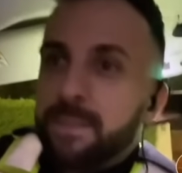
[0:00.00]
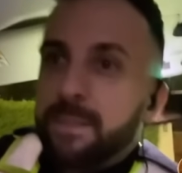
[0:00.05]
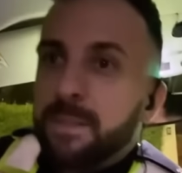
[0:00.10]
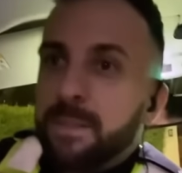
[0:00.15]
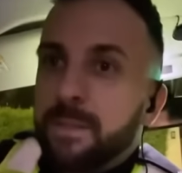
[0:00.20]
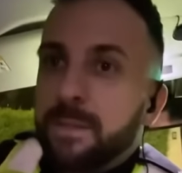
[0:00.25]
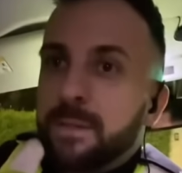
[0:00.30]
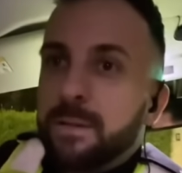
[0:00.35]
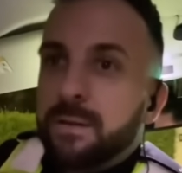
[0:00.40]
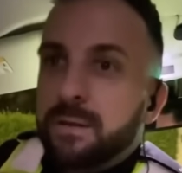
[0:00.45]

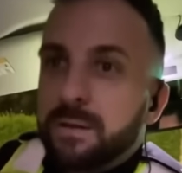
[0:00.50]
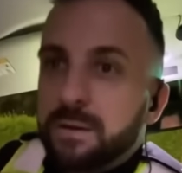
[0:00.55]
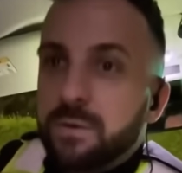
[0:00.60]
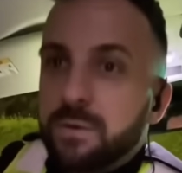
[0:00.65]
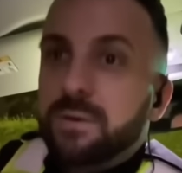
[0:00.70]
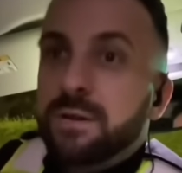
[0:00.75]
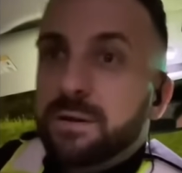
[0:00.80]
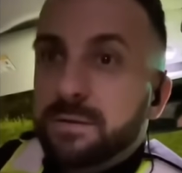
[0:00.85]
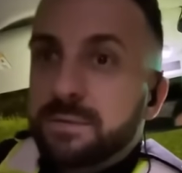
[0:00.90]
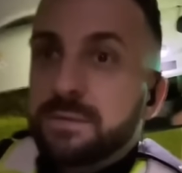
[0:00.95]
Yeah.
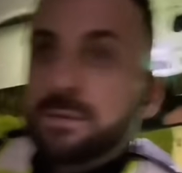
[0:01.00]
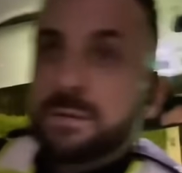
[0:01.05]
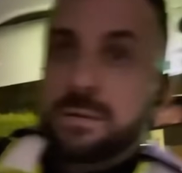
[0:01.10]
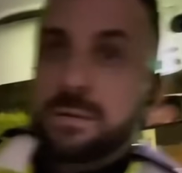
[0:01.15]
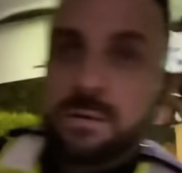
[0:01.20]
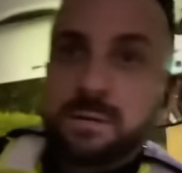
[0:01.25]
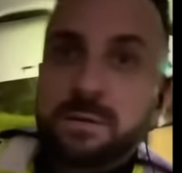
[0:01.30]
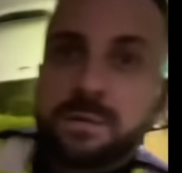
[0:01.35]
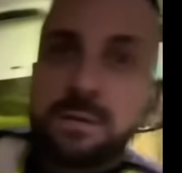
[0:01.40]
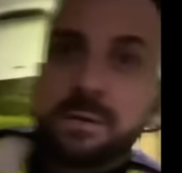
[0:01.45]
Go on then.
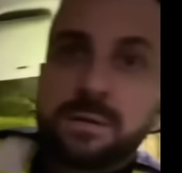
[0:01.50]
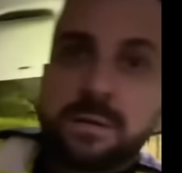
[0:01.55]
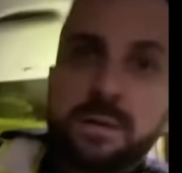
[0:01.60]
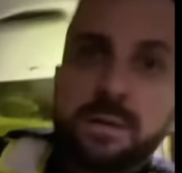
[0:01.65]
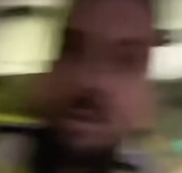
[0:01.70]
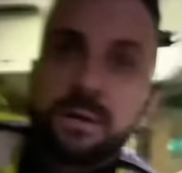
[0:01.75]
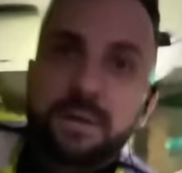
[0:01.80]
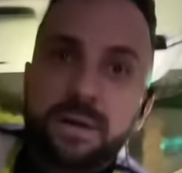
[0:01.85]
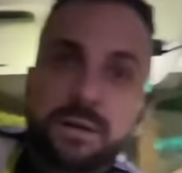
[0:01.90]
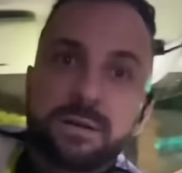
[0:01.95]
Yeah.
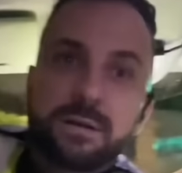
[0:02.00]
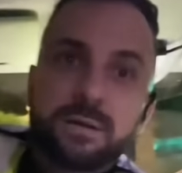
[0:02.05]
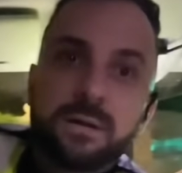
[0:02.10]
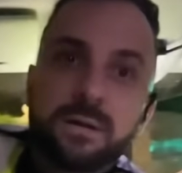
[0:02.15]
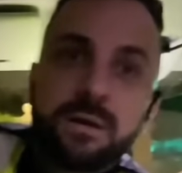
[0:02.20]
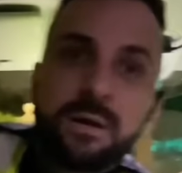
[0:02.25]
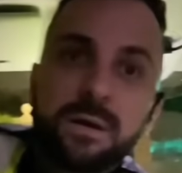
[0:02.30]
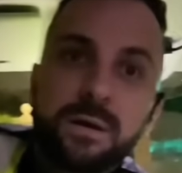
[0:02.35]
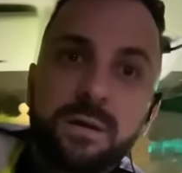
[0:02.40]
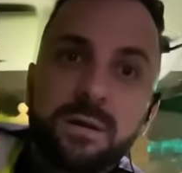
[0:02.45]
Cool. Okay.
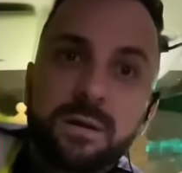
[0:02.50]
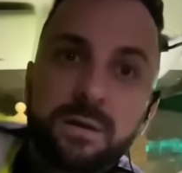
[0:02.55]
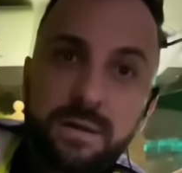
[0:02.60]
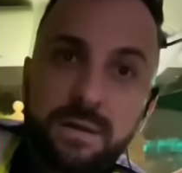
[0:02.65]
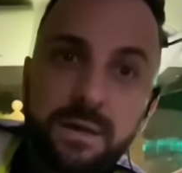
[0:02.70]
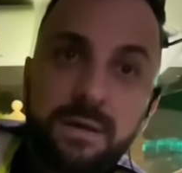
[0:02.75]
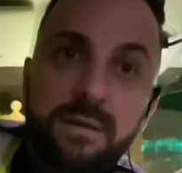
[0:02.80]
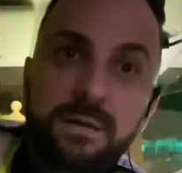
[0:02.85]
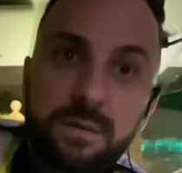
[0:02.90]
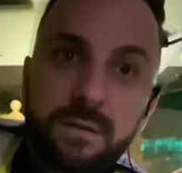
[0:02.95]
Station.
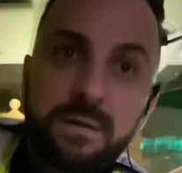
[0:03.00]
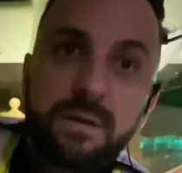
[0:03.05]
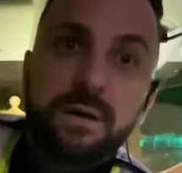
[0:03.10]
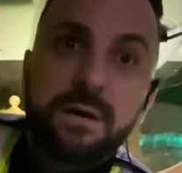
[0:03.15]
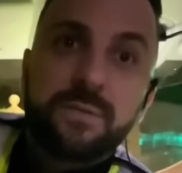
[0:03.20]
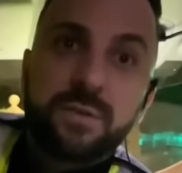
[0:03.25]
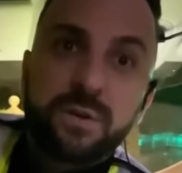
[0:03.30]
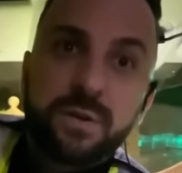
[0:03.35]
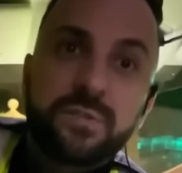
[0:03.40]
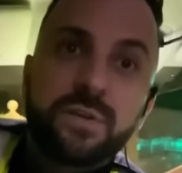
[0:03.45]
Yeah. Call, and
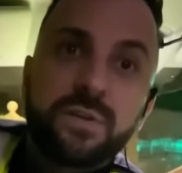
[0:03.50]
I'll give